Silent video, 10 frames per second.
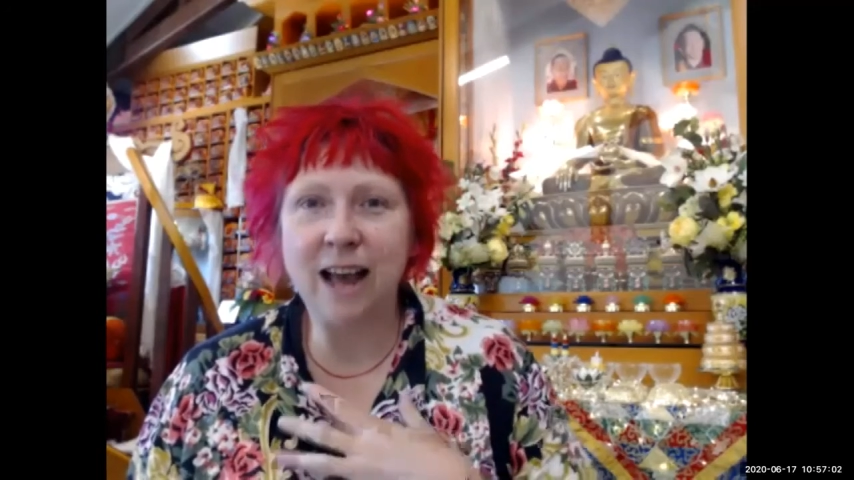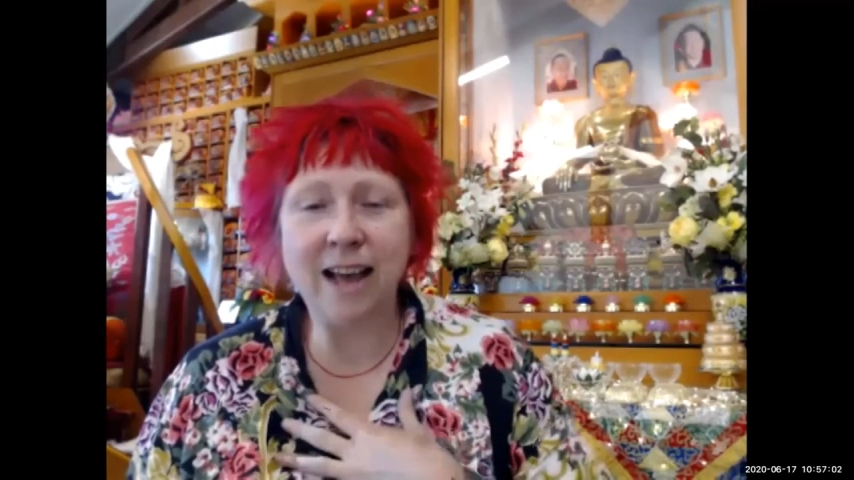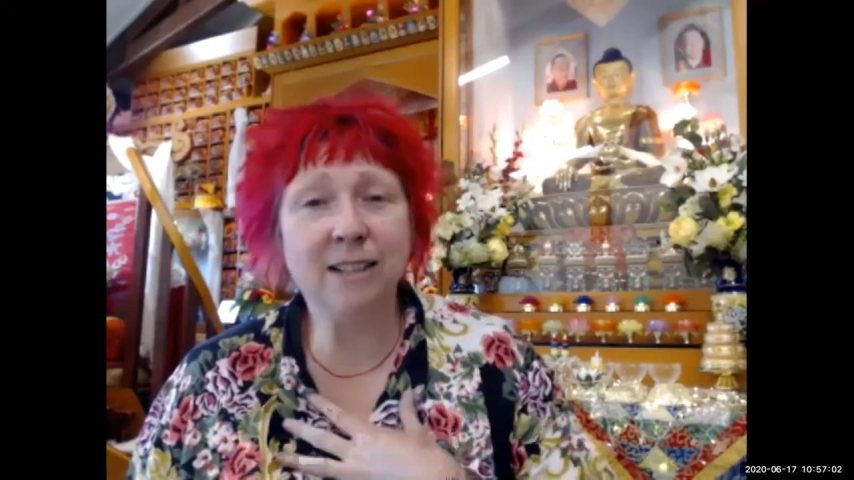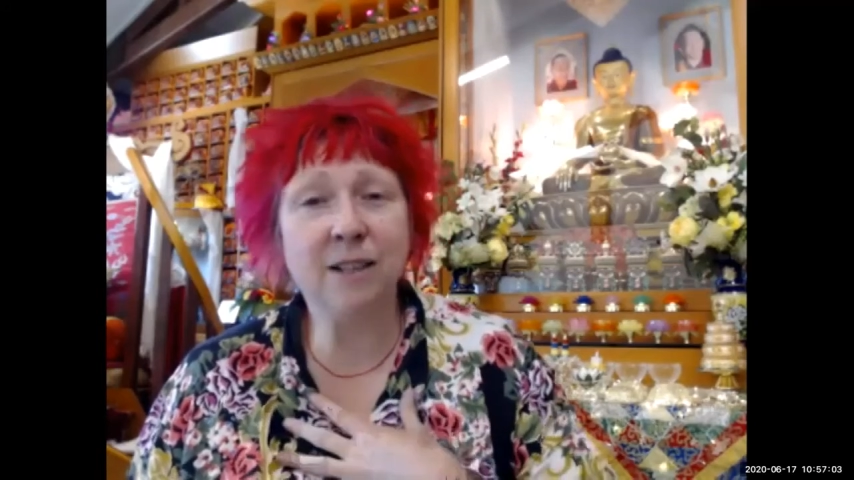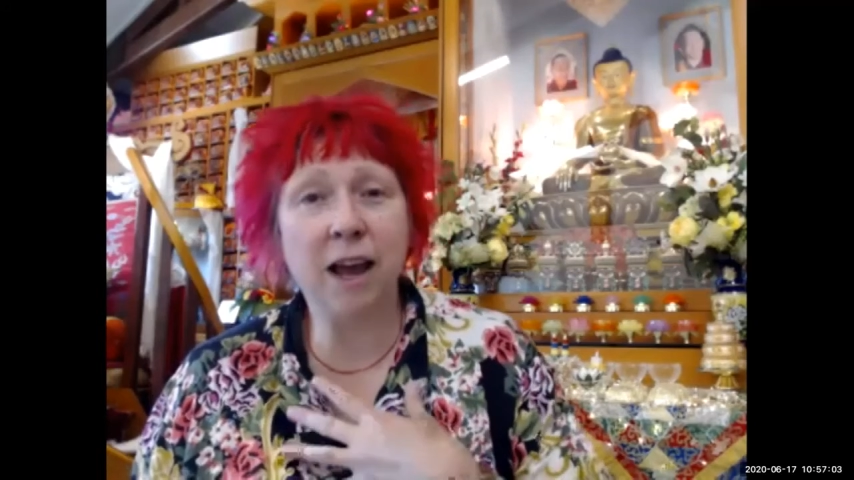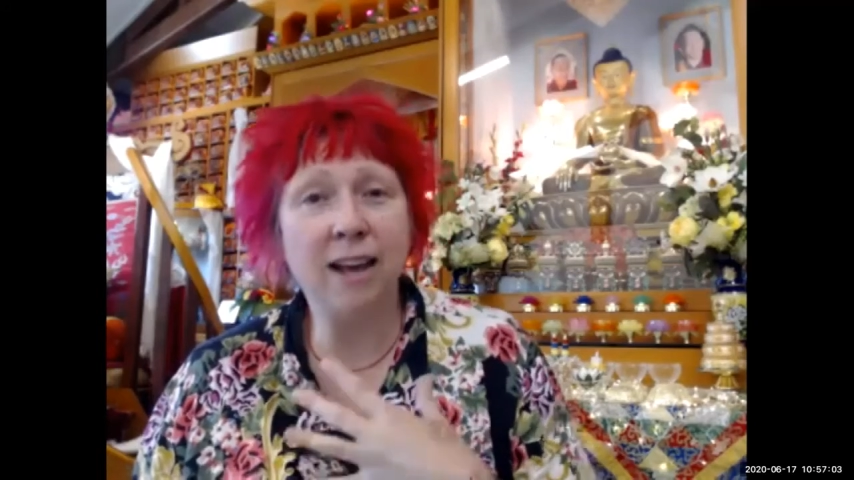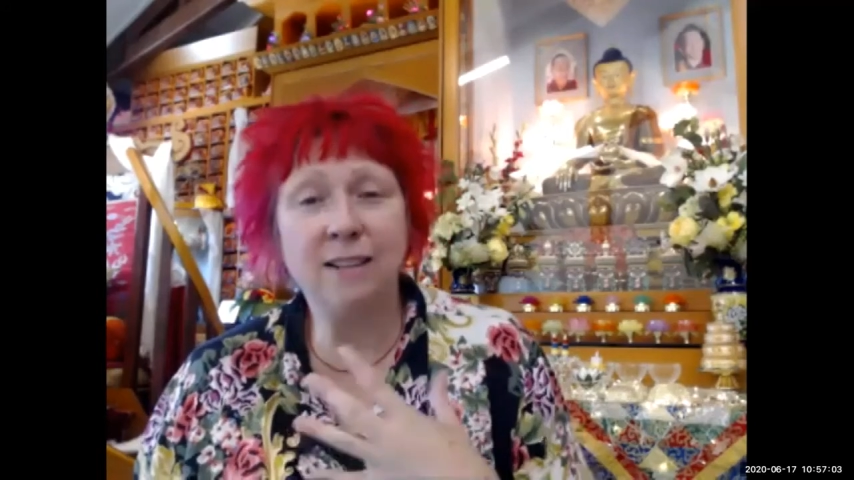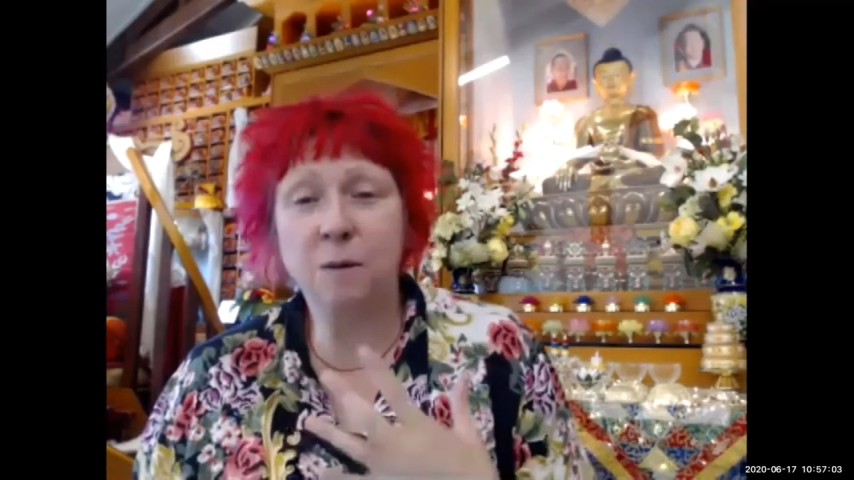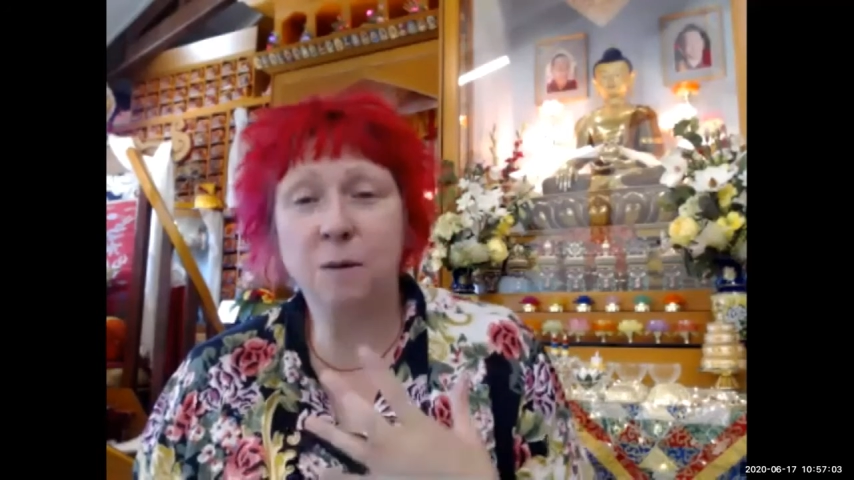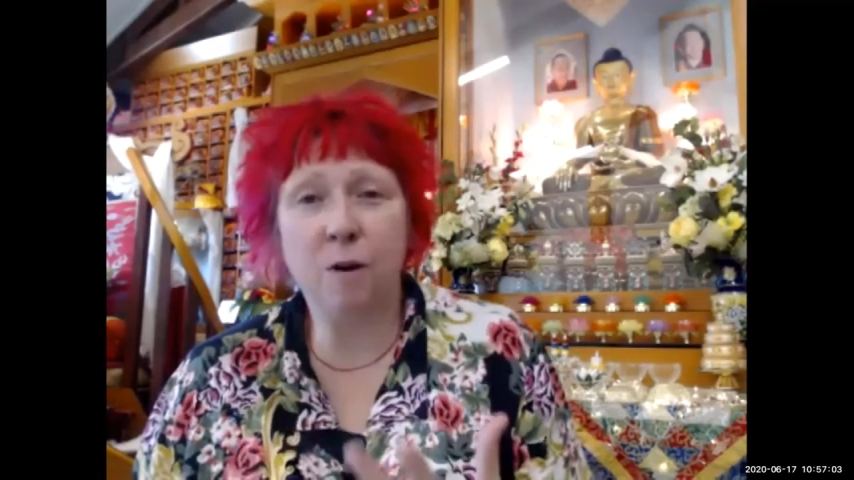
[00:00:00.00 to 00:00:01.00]

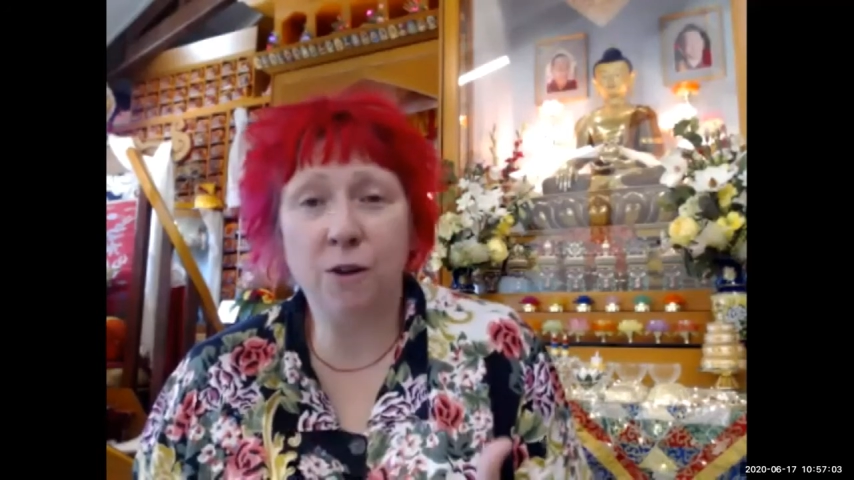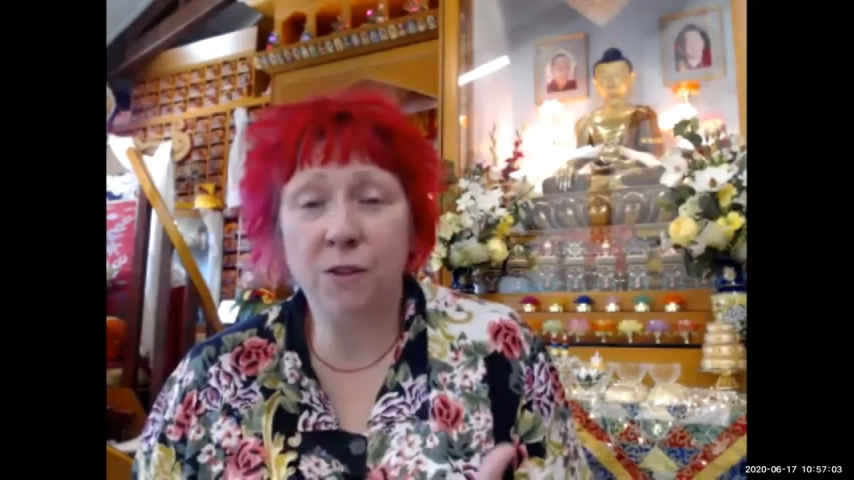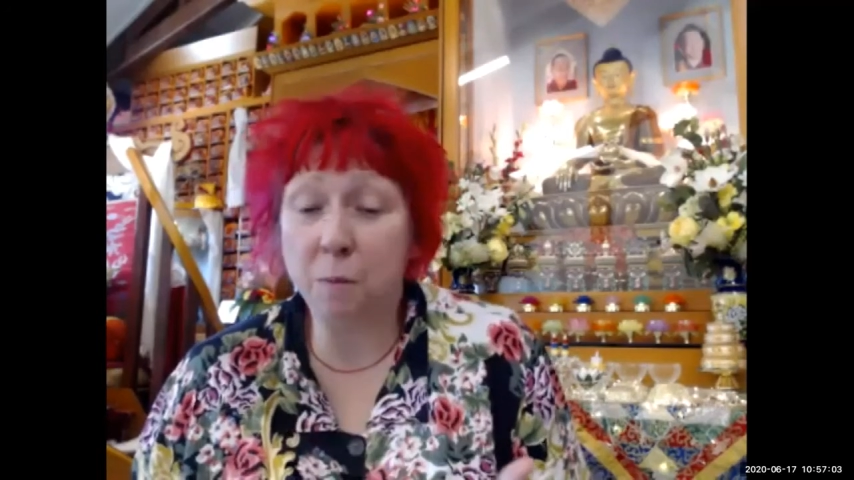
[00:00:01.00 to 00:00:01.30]
on the